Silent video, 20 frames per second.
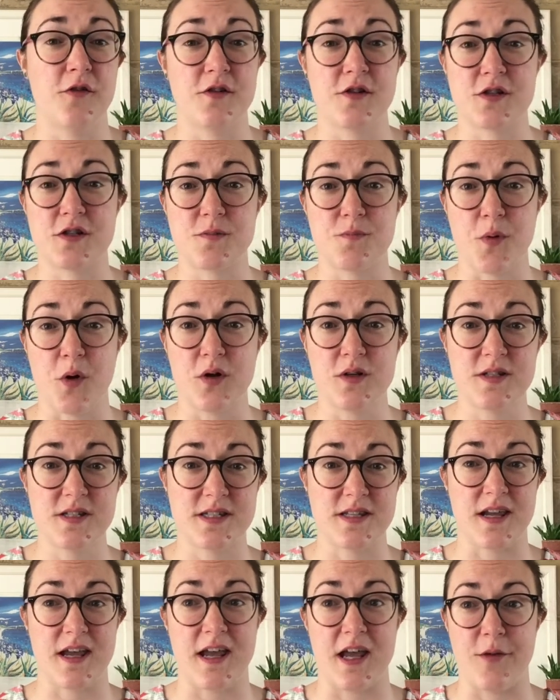responds
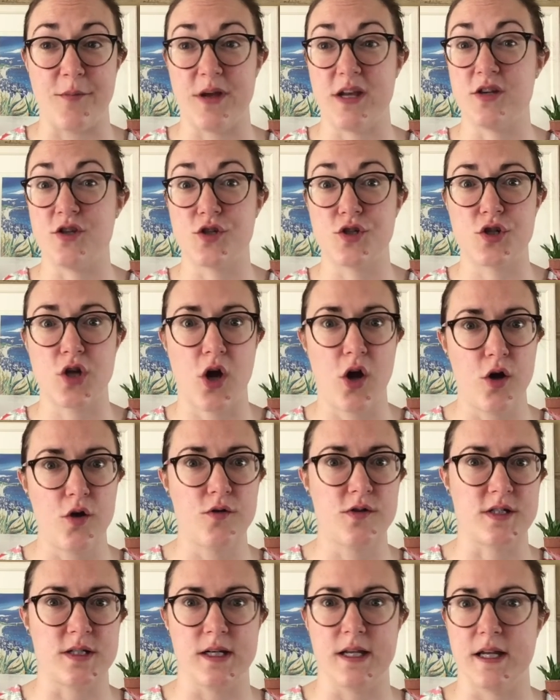to him in
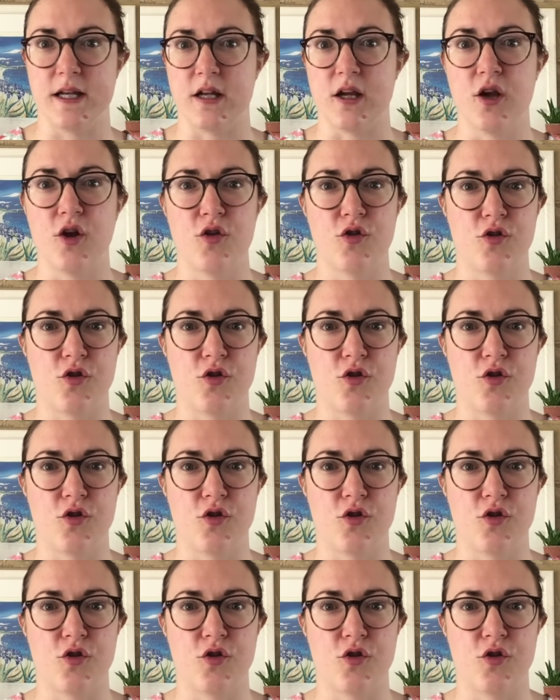totally